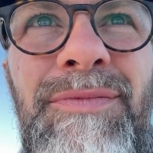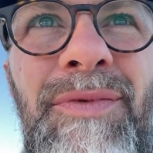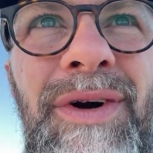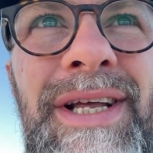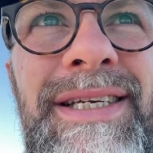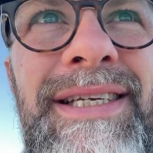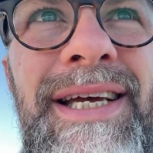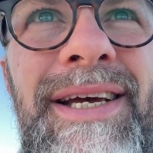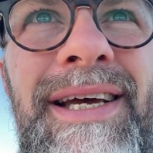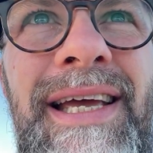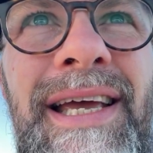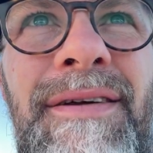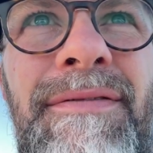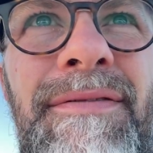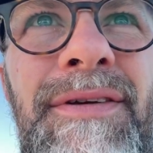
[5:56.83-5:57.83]
What is it?
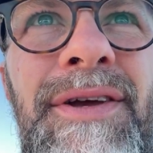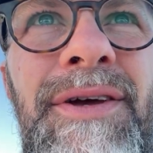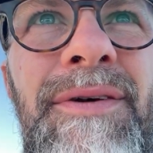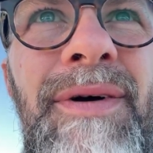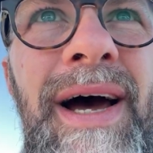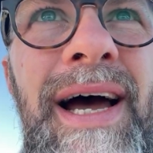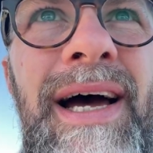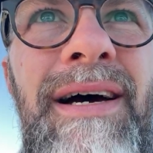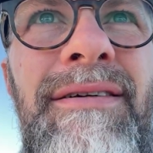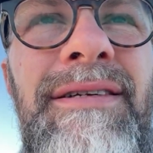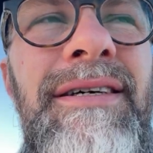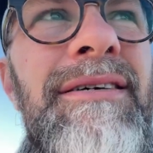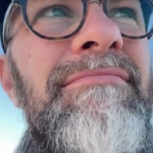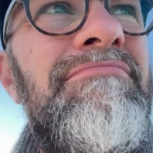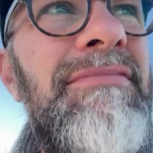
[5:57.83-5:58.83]
If you
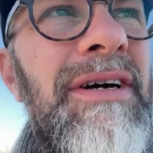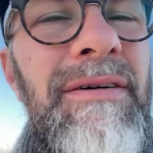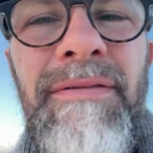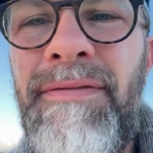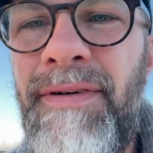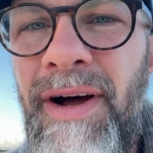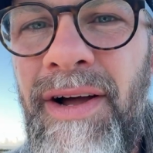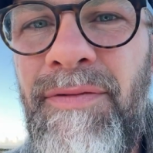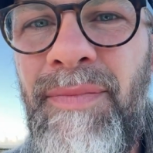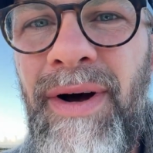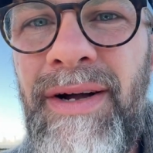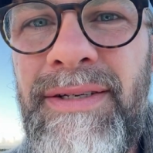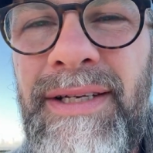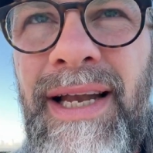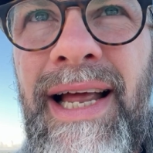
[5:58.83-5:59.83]
had 5
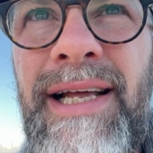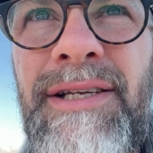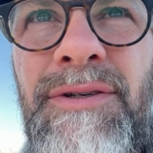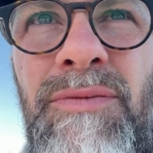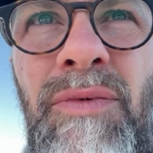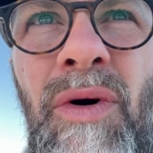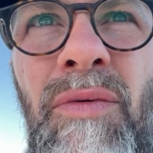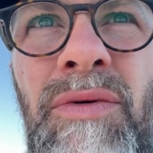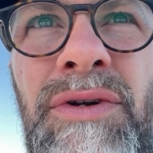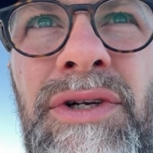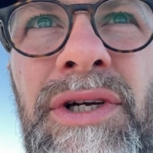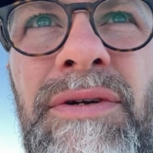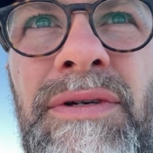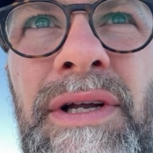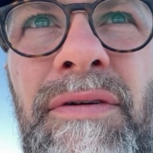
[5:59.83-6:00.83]
buy-to-lets, what would
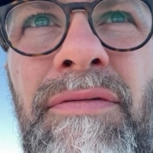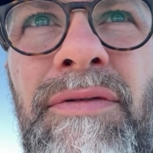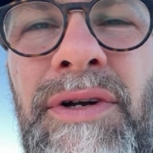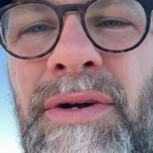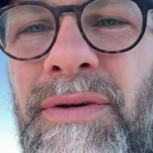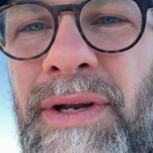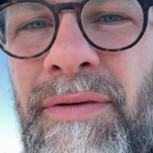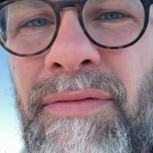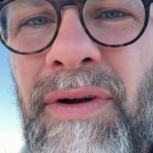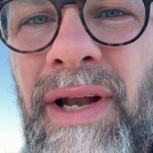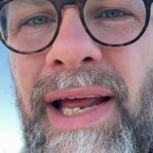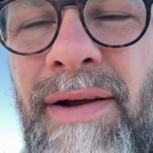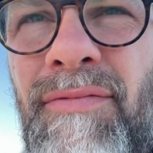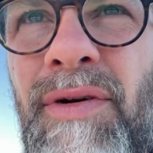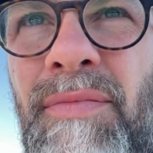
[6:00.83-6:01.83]
you do
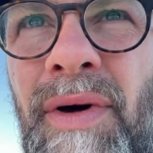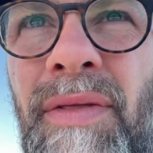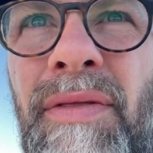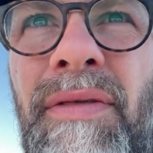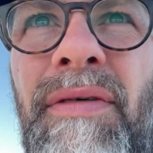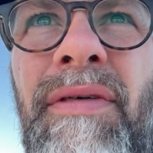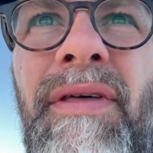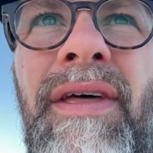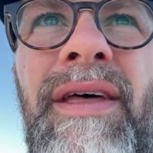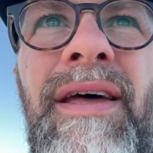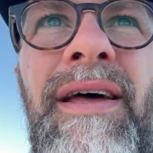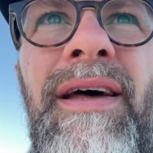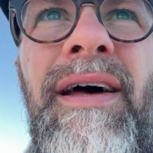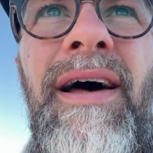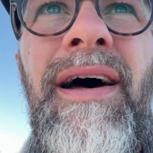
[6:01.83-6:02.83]
differently every month?
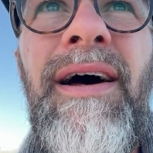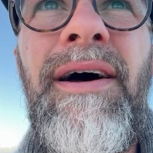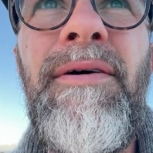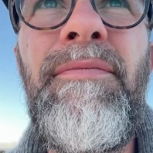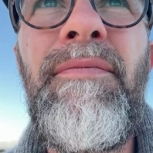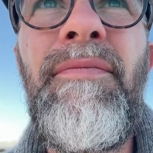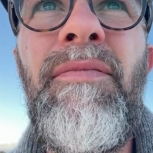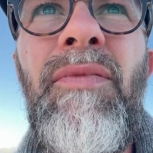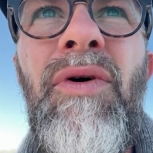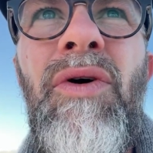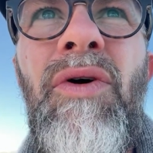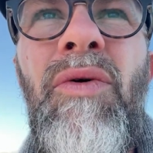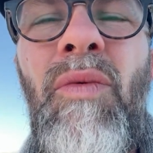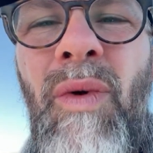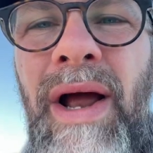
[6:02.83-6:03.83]

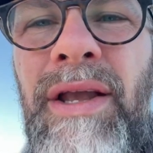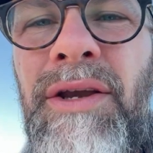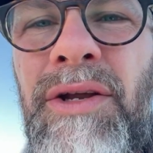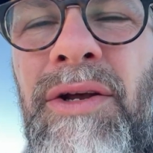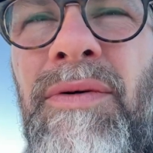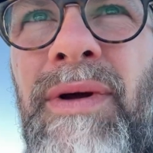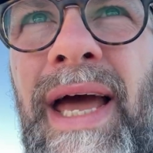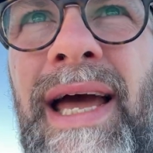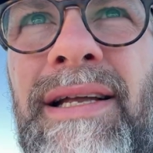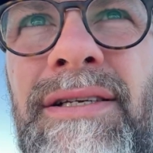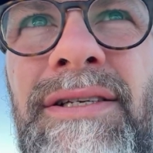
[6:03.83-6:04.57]
When you get